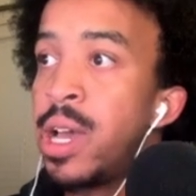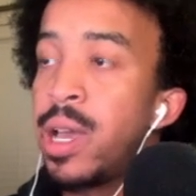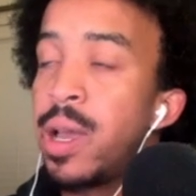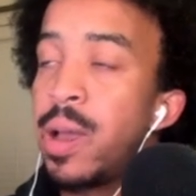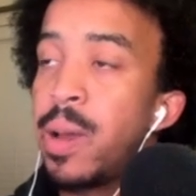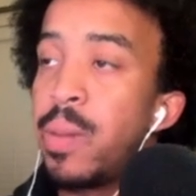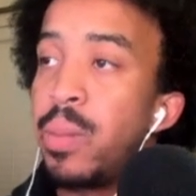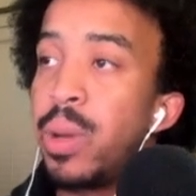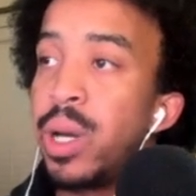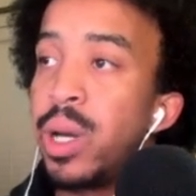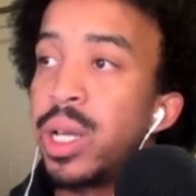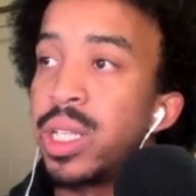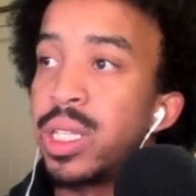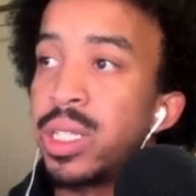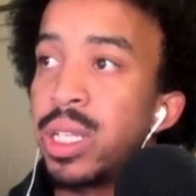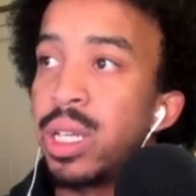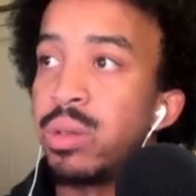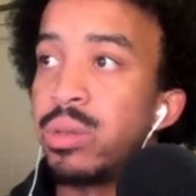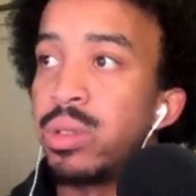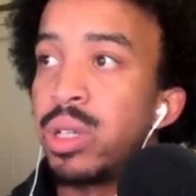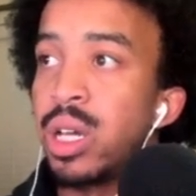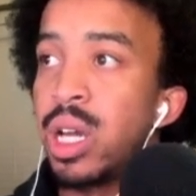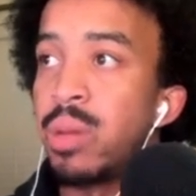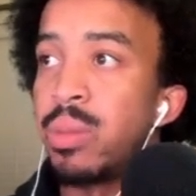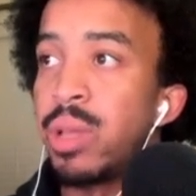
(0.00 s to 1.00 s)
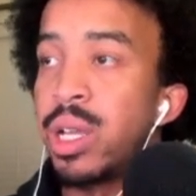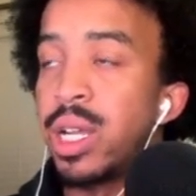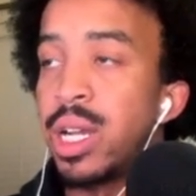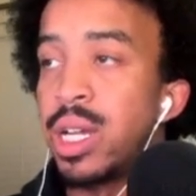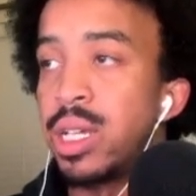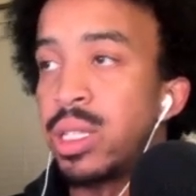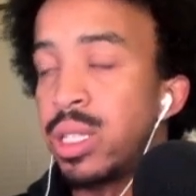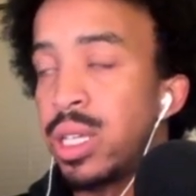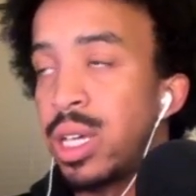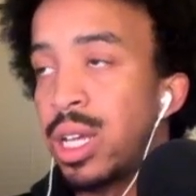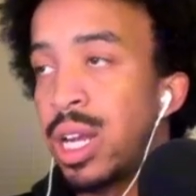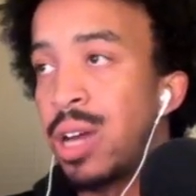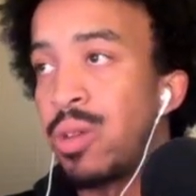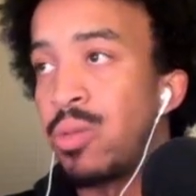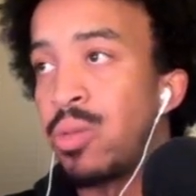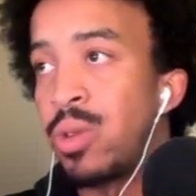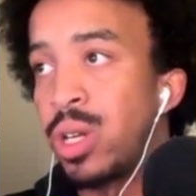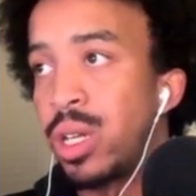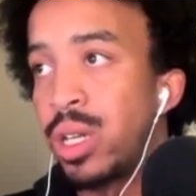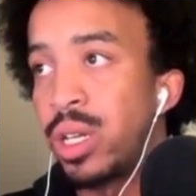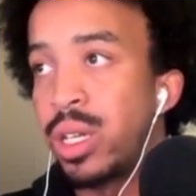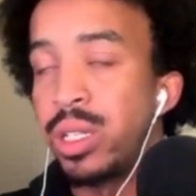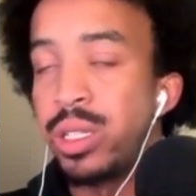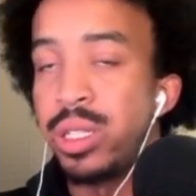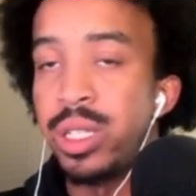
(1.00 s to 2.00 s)
But at the same time, like I said, I want to
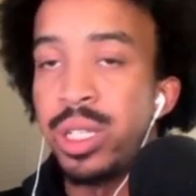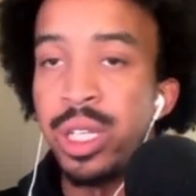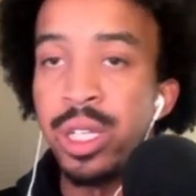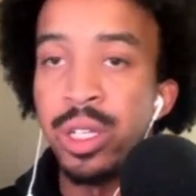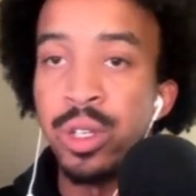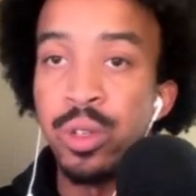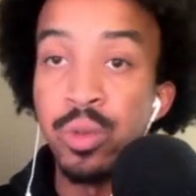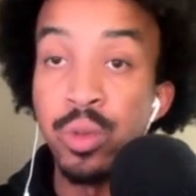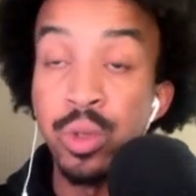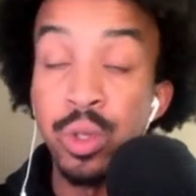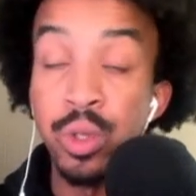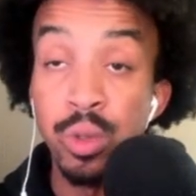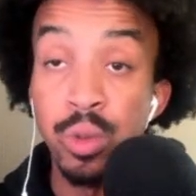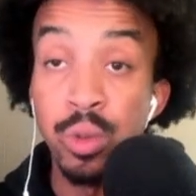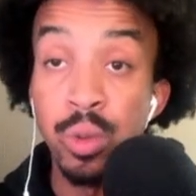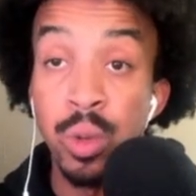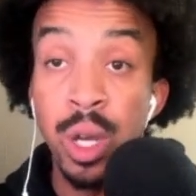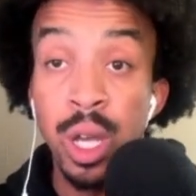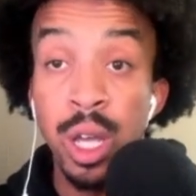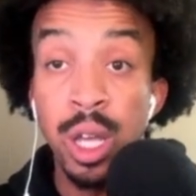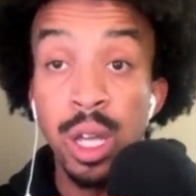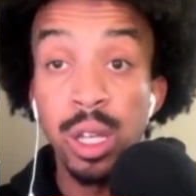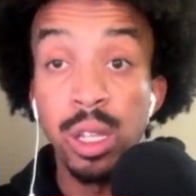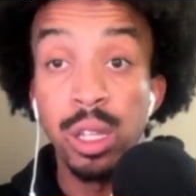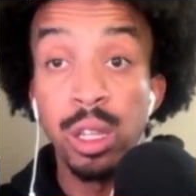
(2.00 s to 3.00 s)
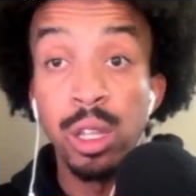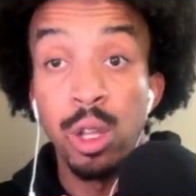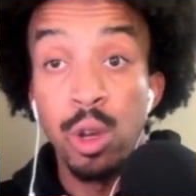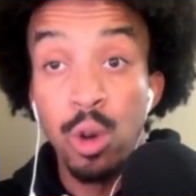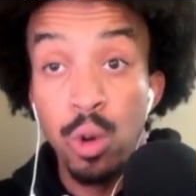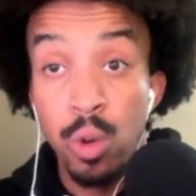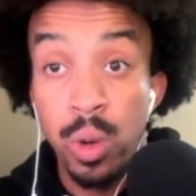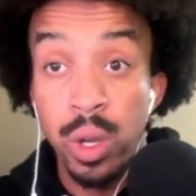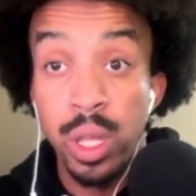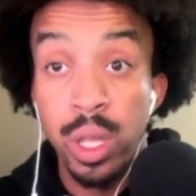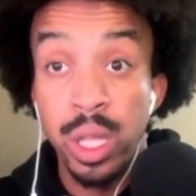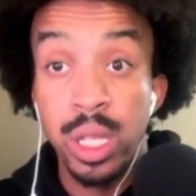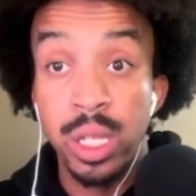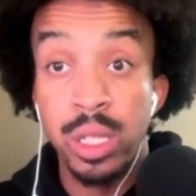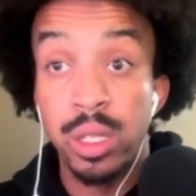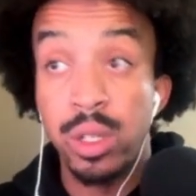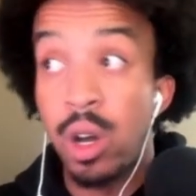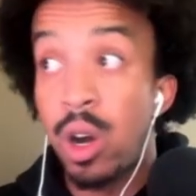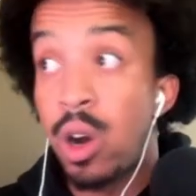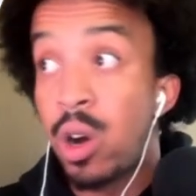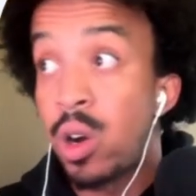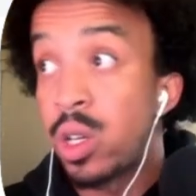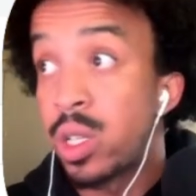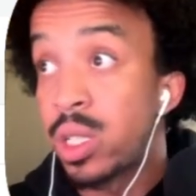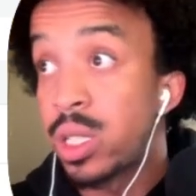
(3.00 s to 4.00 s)
continue to lower this
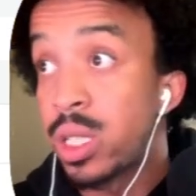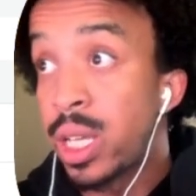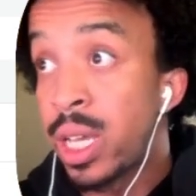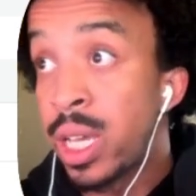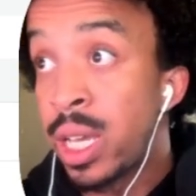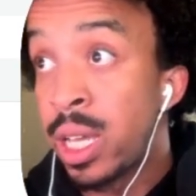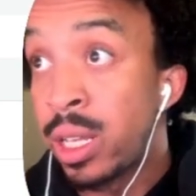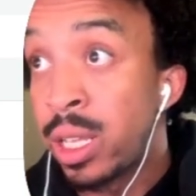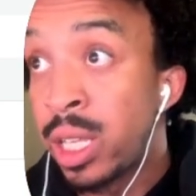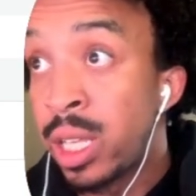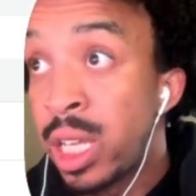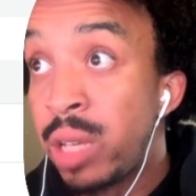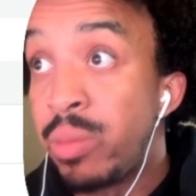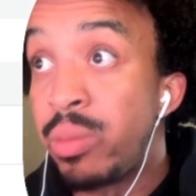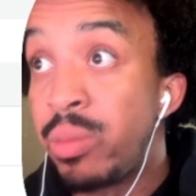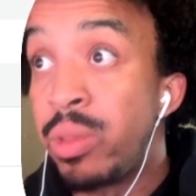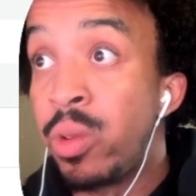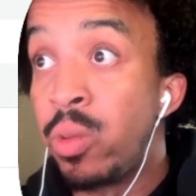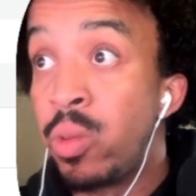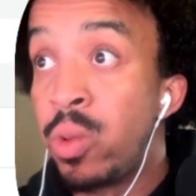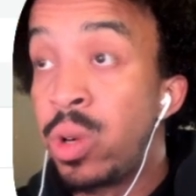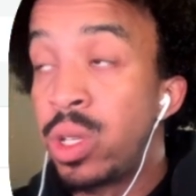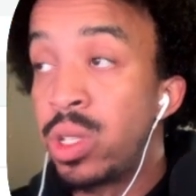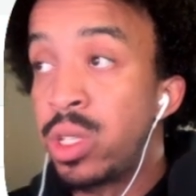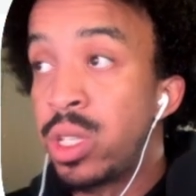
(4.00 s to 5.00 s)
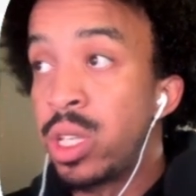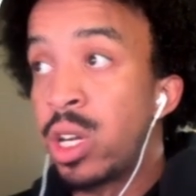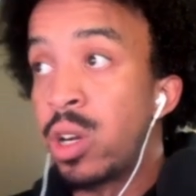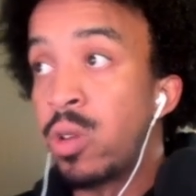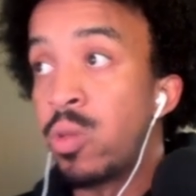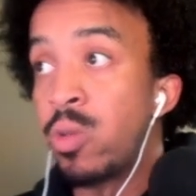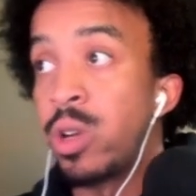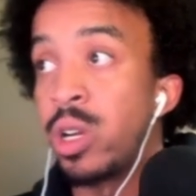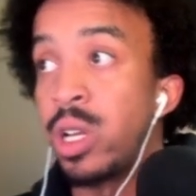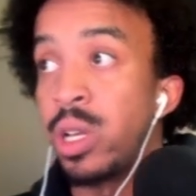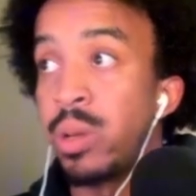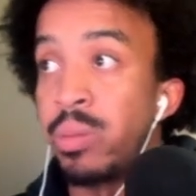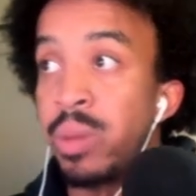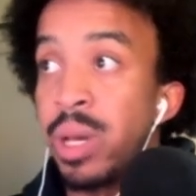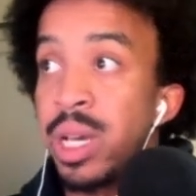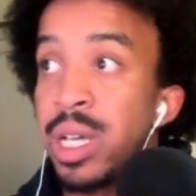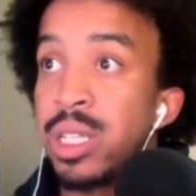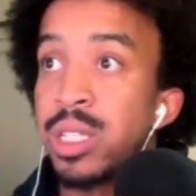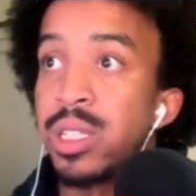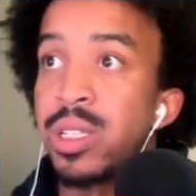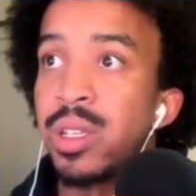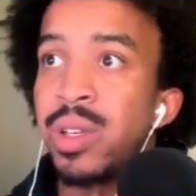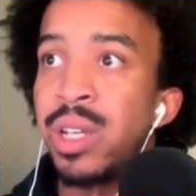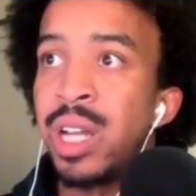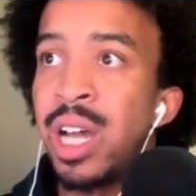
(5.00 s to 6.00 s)
cost and keep the ones that are running best.
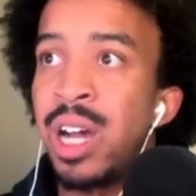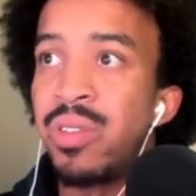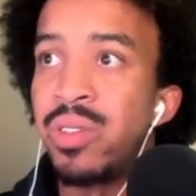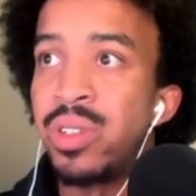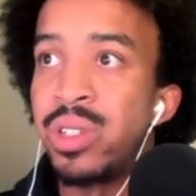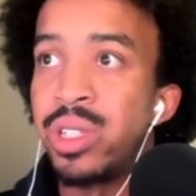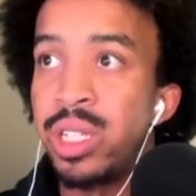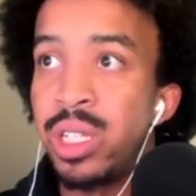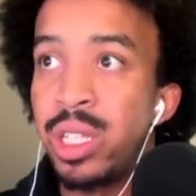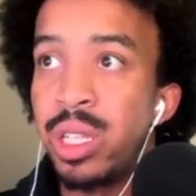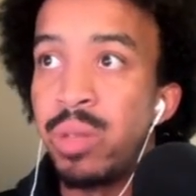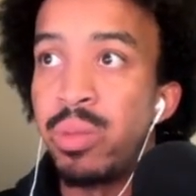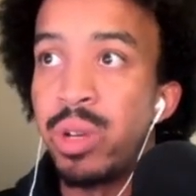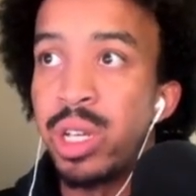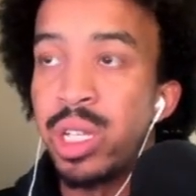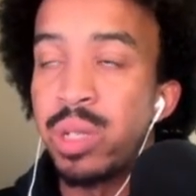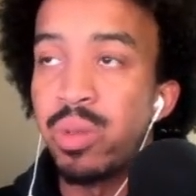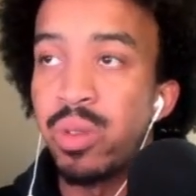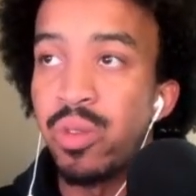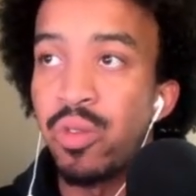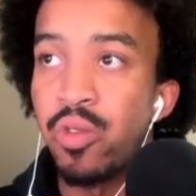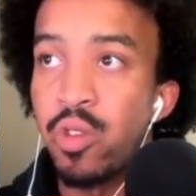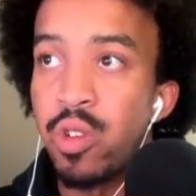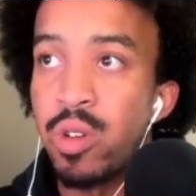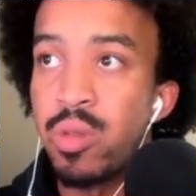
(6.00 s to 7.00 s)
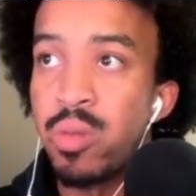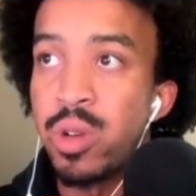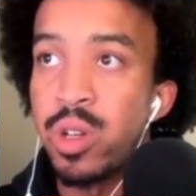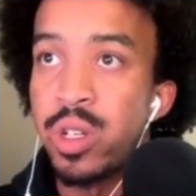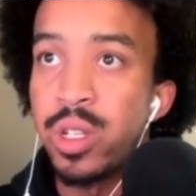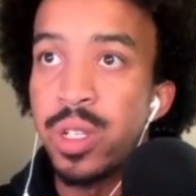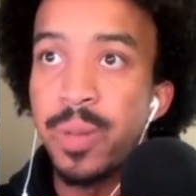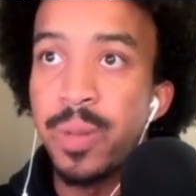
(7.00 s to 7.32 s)
And obviously the best performers